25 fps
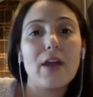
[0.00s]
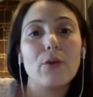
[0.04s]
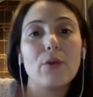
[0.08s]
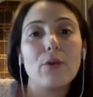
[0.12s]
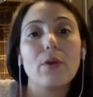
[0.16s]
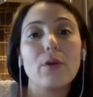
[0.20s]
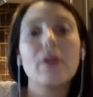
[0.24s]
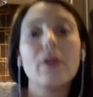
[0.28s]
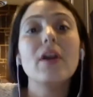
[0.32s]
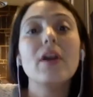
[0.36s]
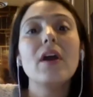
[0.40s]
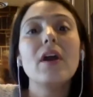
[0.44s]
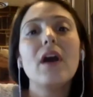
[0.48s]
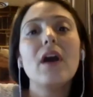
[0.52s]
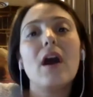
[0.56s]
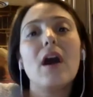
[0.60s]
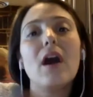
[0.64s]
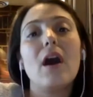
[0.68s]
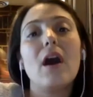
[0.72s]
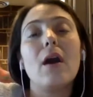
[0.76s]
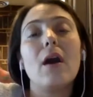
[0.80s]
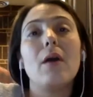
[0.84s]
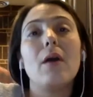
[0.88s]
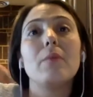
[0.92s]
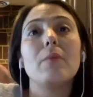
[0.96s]
Or
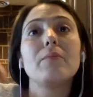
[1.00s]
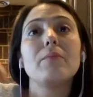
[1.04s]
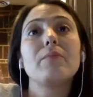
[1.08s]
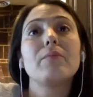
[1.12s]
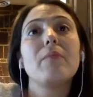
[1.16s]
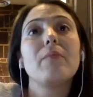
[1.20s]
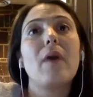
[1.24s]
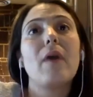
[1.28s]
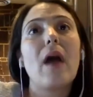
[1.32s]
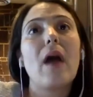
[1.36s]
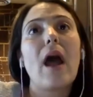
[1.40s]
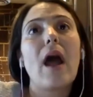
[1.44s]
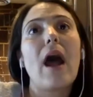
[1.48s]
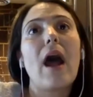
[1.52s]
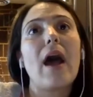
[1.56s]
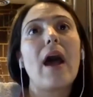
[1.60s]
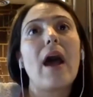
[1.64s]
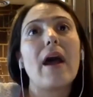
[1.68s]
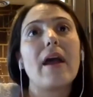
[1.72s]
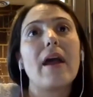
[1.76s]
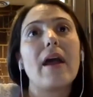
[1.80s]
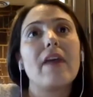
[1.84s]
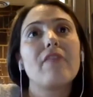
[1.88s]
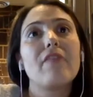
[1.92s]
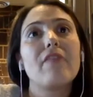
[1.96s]
um,
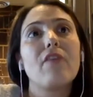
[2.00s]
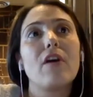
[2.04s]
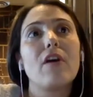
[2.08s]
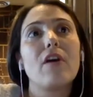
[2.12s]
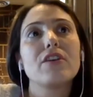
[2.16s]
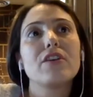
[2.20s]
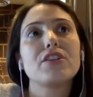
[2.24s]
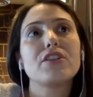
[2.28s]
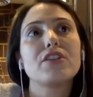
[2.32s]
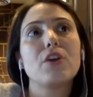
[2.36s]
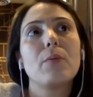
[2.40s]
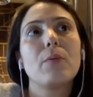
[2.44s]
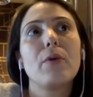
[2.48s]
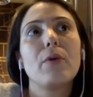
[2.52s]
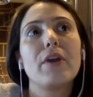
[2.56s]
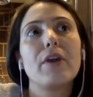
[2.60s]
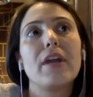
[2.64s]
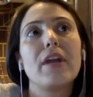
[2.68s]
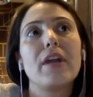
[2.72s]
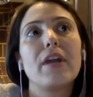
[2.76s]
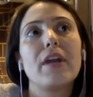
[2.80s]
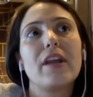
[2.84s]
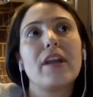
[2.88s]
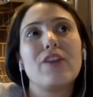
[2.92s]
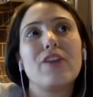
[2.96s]
I've also put it
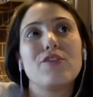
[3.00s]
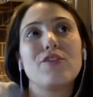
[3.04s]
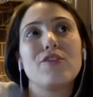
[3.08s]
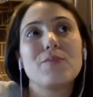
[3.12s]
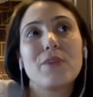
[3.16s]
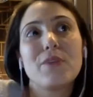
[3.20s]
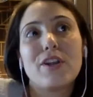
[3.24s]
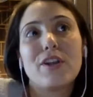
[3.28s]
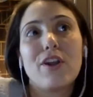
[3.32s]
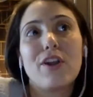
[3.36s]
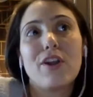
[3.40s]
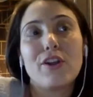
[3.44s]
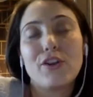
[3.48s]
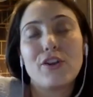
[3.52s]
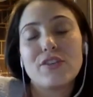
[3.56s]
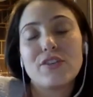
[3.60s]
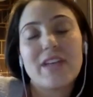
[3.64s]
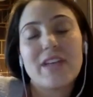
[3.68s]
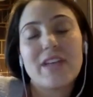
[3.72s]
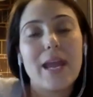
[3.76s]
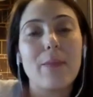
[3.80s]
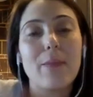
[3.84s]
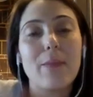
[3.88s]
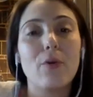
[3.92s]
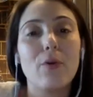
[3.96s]
like you just put it on your
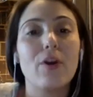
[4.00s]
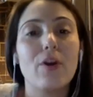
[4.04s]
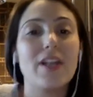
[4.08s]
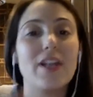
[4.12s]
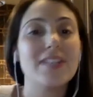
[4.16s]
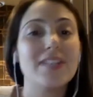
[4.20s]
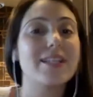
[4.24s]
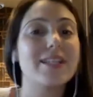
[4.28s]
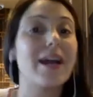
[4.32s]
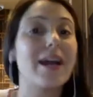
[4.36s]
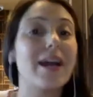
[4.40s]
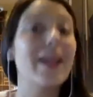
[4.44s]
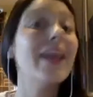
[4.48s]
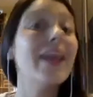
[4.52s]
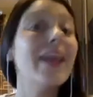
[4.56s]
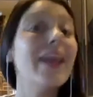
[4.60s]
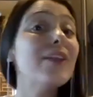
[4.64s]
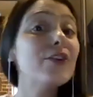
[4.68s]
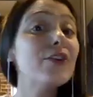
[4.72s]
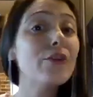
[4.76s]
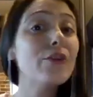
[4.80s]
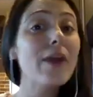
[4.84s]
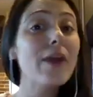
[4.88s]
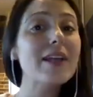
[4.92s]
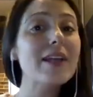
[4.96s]
table, and it's not
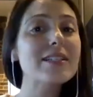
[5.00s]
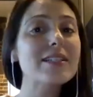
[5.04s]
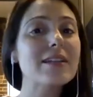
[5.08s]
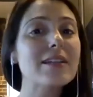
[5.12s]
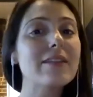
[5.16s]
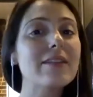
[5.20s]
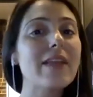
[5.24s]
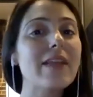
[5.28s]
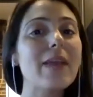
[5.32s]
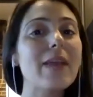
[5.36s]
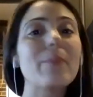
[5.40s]
indirect sunlight,